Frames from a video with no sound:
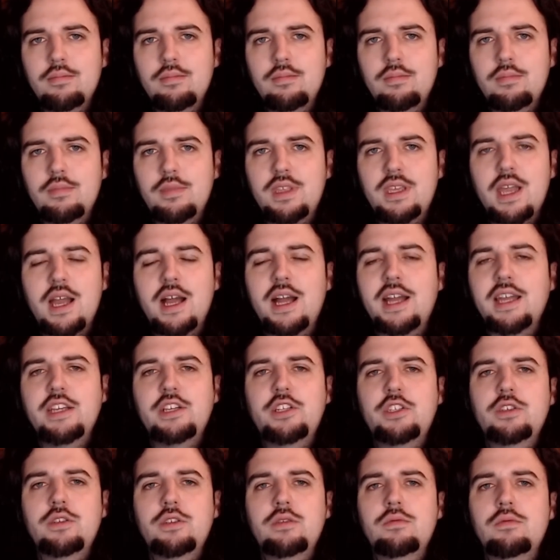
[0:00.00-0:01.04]
the
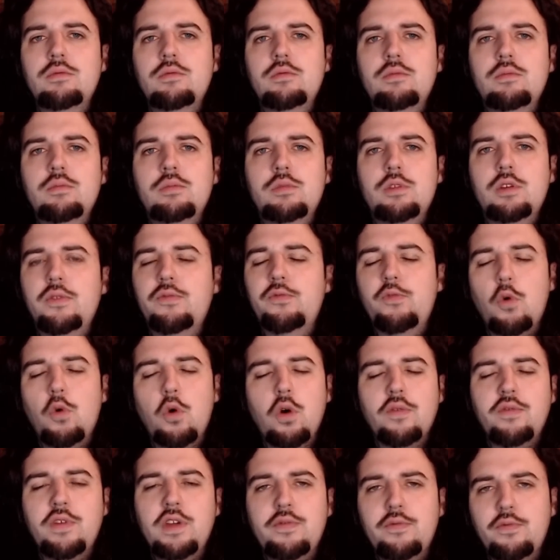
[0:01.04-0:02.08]
ice to
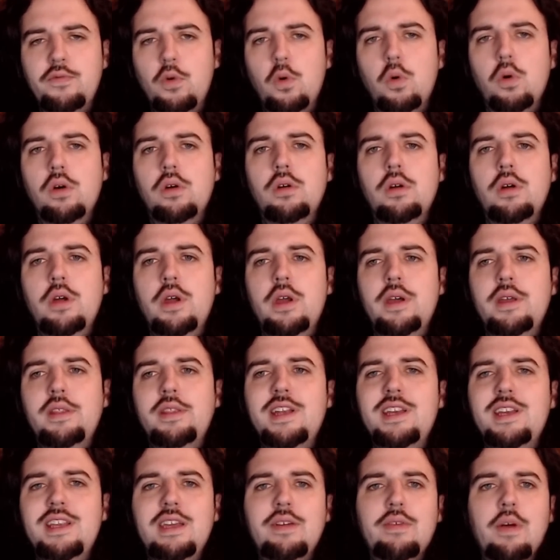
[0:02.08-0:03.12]
4v4
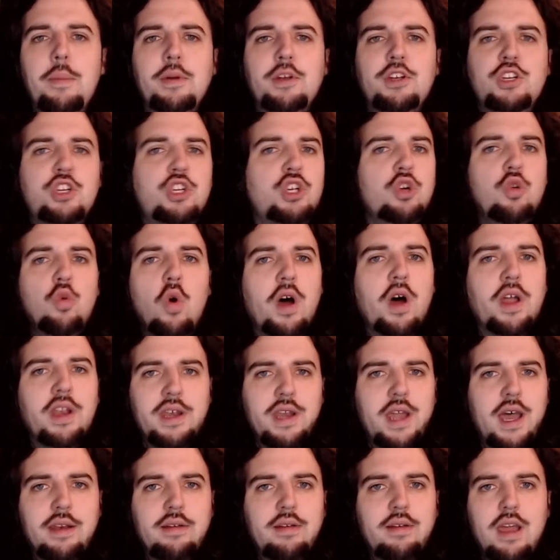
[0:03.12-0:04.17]
than give up a 2-on-none.